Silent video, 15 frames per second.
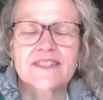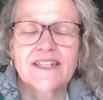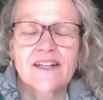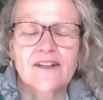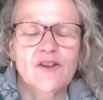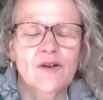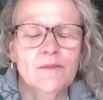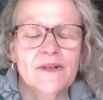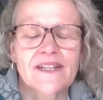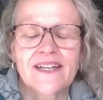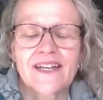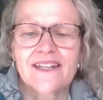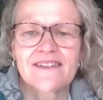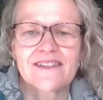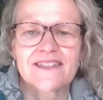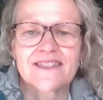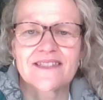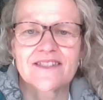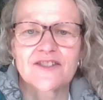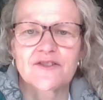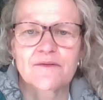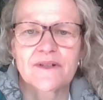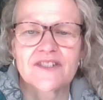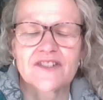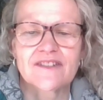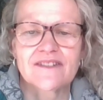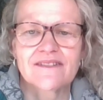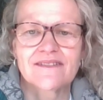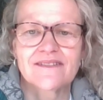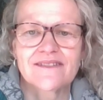to how complicated this
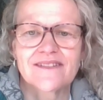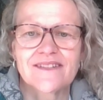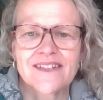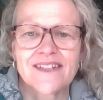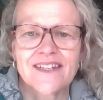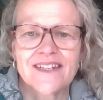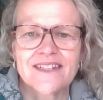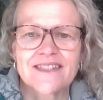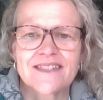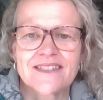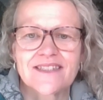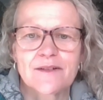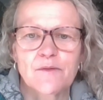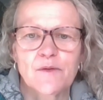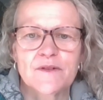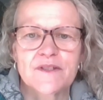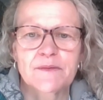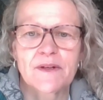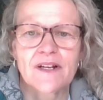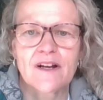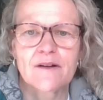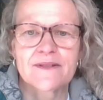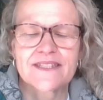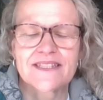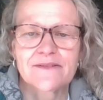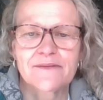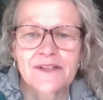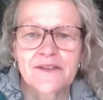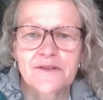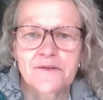situation is. It was when I was
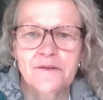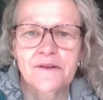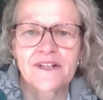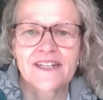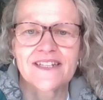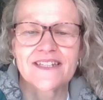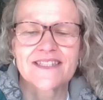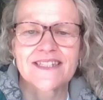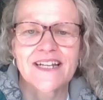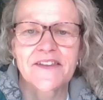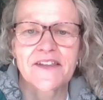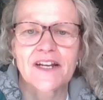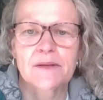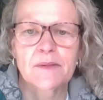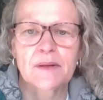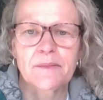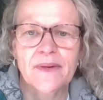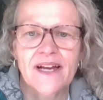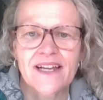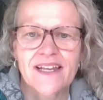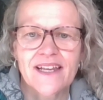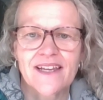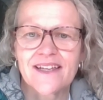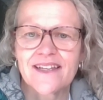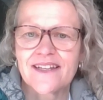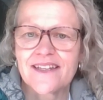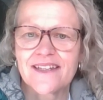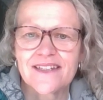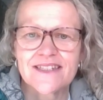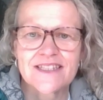living through it. It is now that I'm unpacking it.
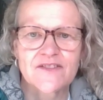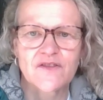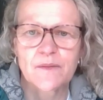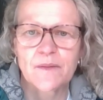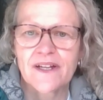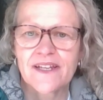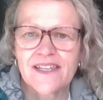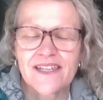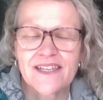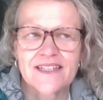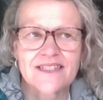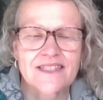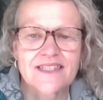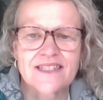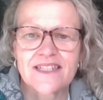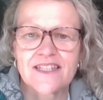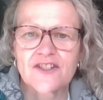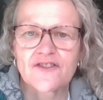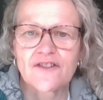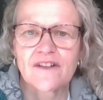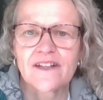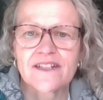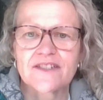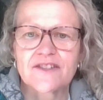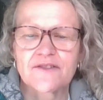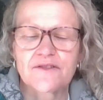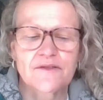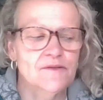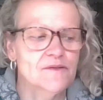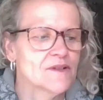It is for my kids as they're trying
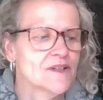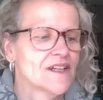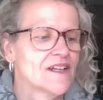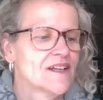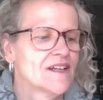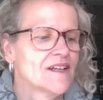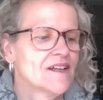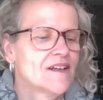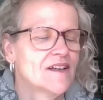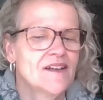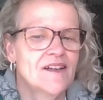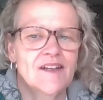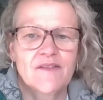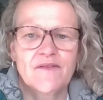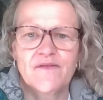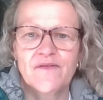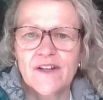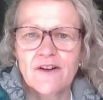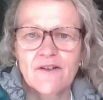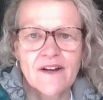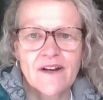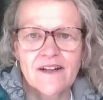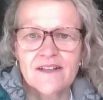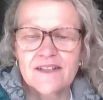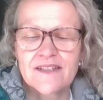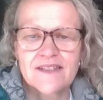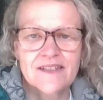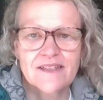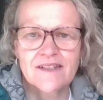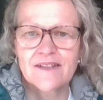to figure out
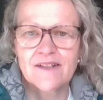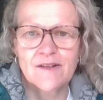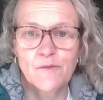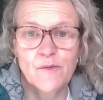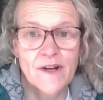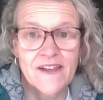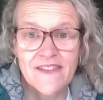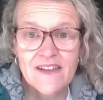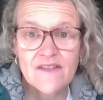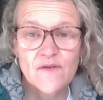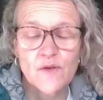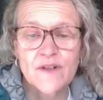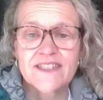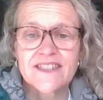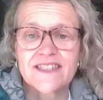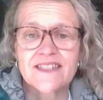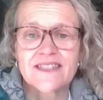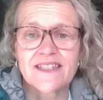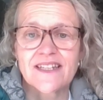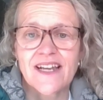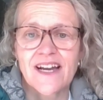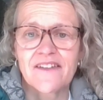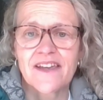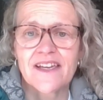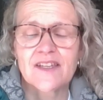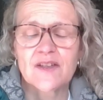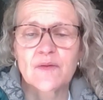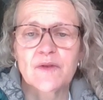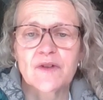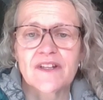where their voice is and how they
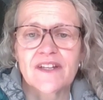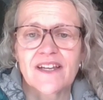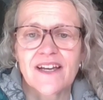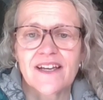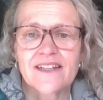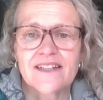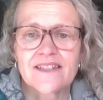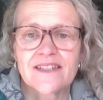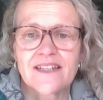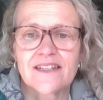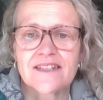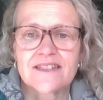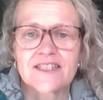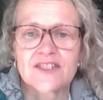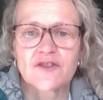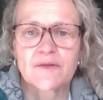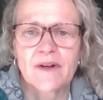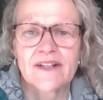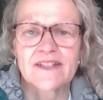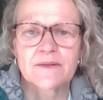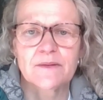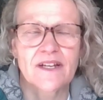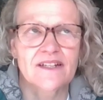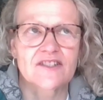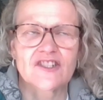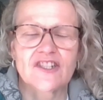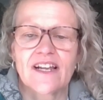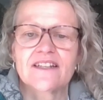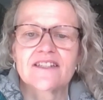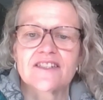communicate. And it just reminds me how
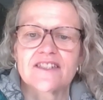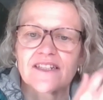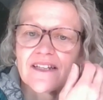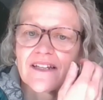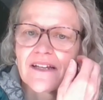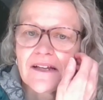challenging